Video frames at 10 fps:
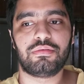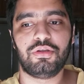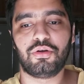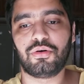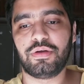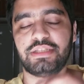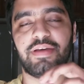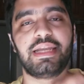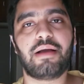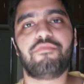you know,
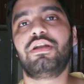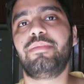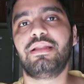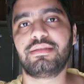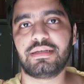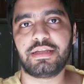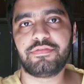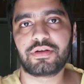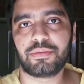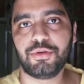it's very comfortable in the city
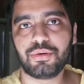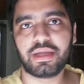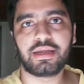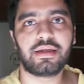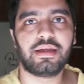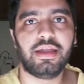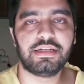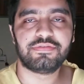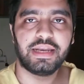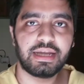for commuting.
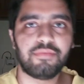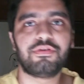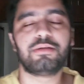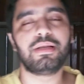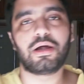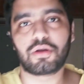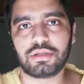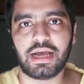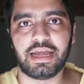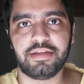It's very comfortable out
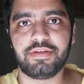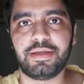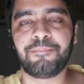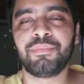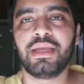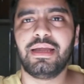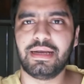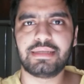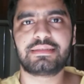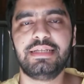on the highway.
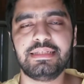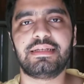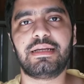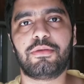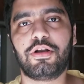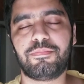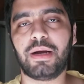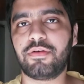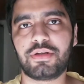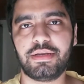It has decent amount of
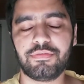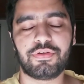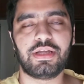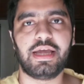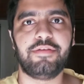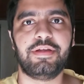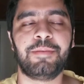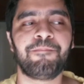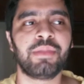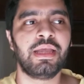power even for the
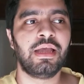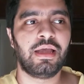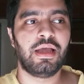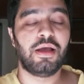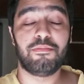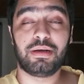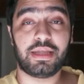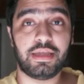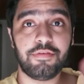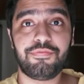highway.
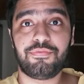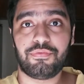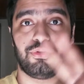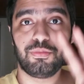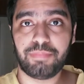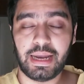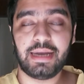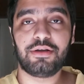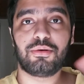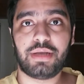But if you
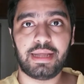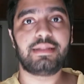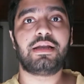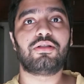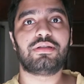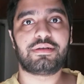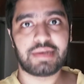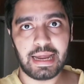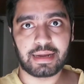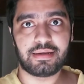plan to take that on the
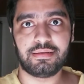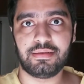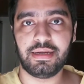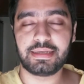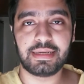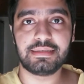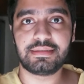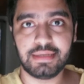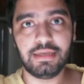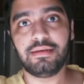track, it can
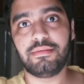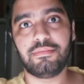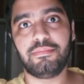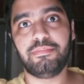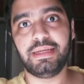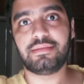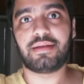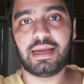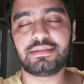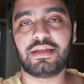still be
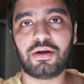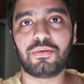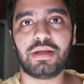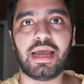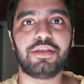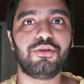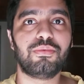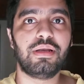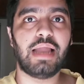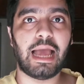thrashed around and you
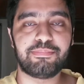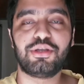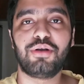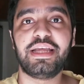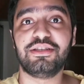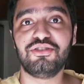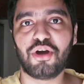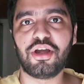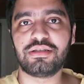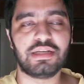will absolutely
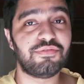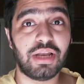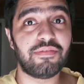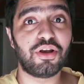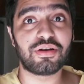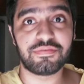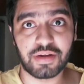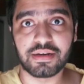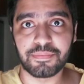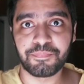enjoy yourself. You'll have a lot of
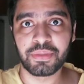fun.